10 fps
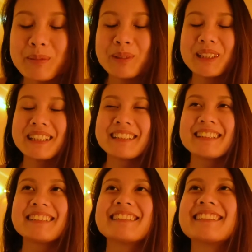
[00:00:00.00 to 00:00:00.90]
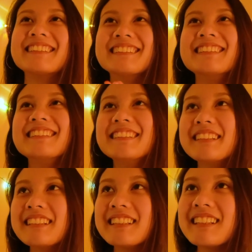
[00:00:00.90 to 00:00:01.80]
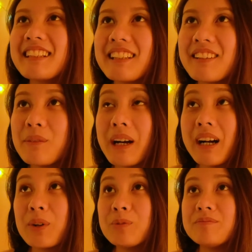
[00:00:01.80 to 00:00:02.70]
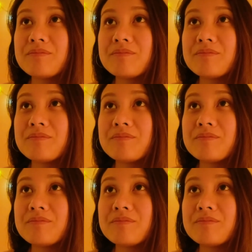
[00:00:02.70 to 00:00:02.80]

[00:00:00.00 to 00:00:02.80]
but I like, wow,